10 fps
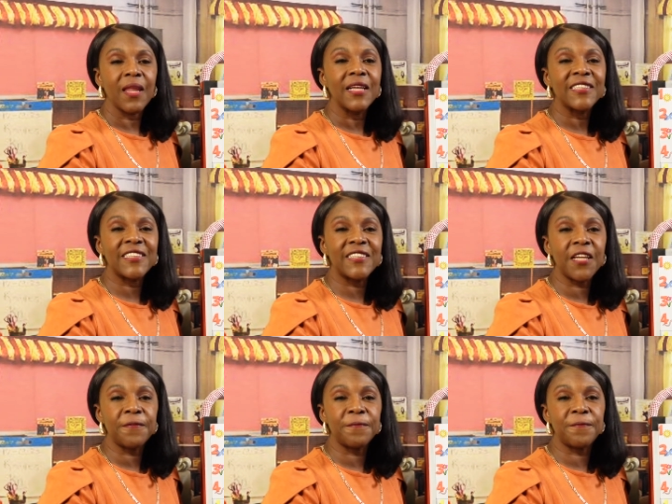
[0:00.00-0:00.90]

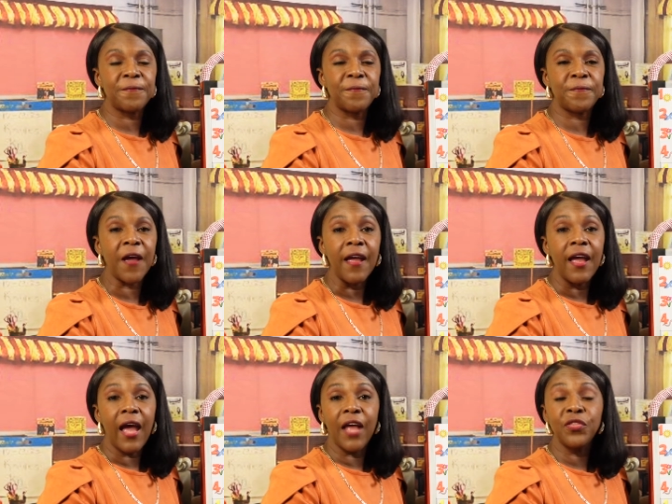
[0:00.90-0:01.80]
Sif.
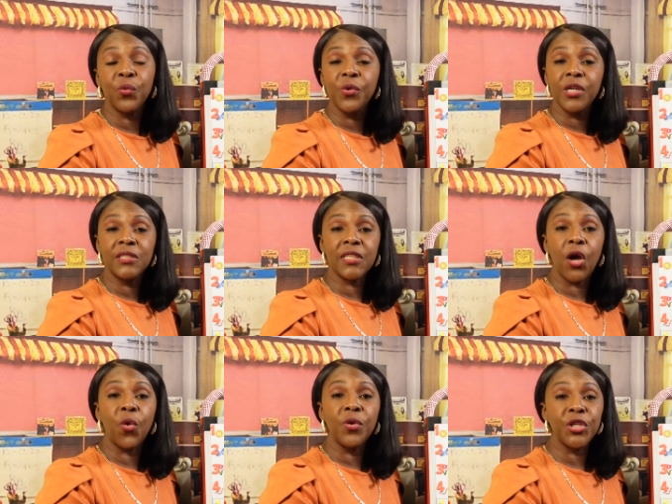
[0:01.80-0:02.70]
And the words
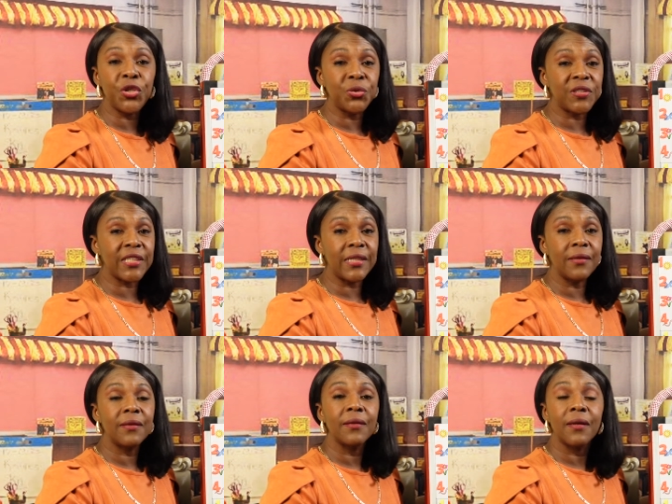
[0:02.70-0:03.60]
are only
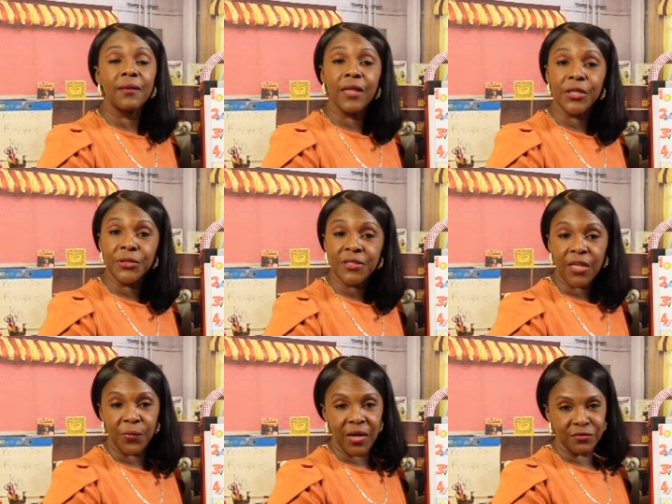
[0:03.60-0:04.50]
using letters
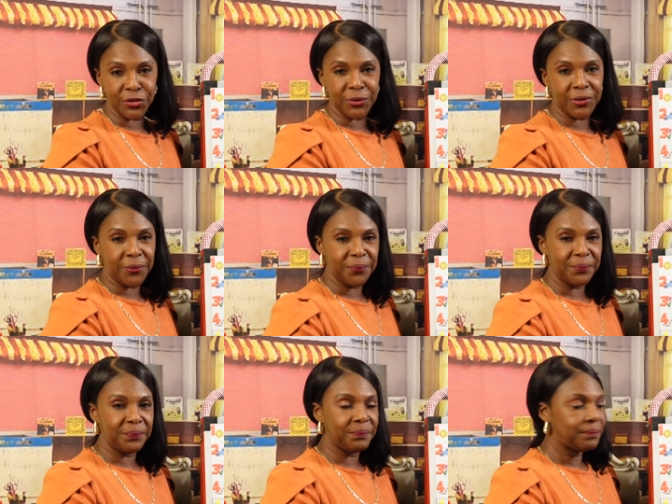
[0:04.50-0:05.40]
that we have learned.
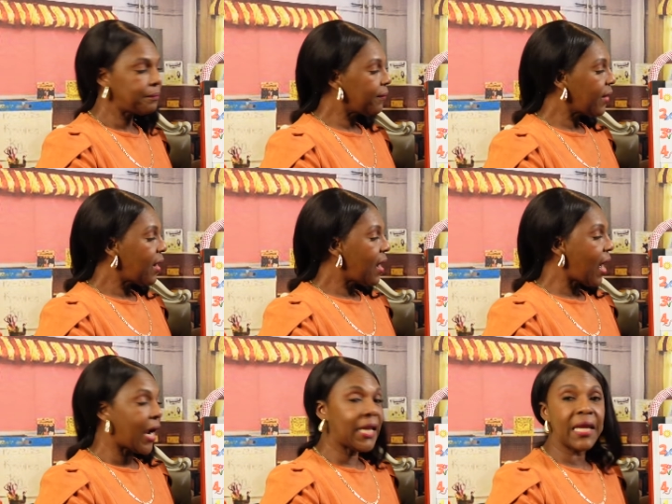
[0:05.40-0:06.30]

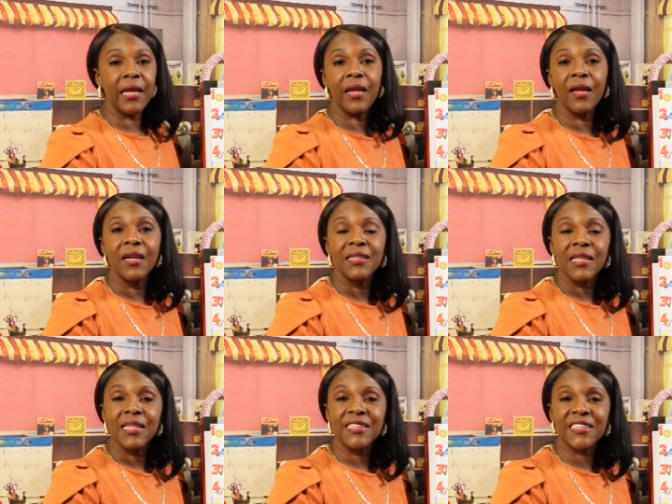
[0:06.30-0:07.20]
I hear
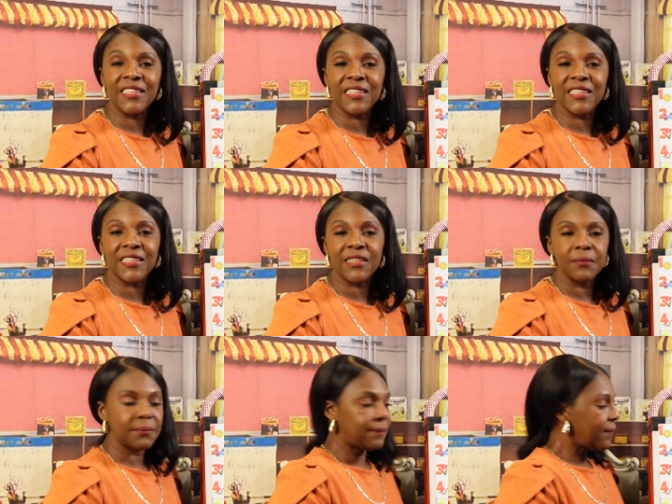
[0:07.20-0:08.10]

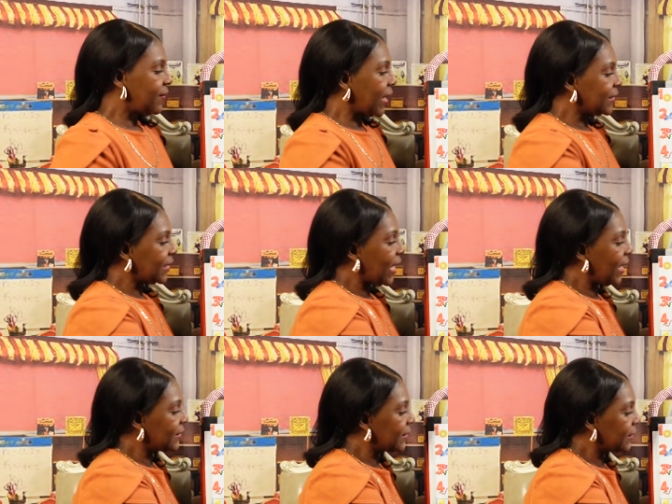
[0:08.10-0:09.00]
S. That's
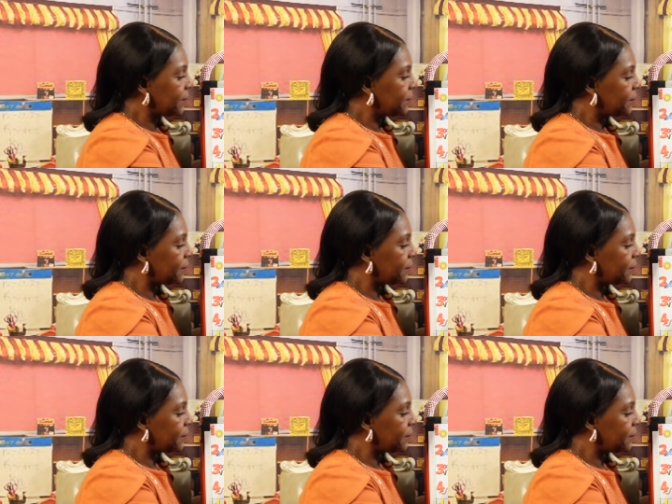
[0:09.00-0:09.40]
S.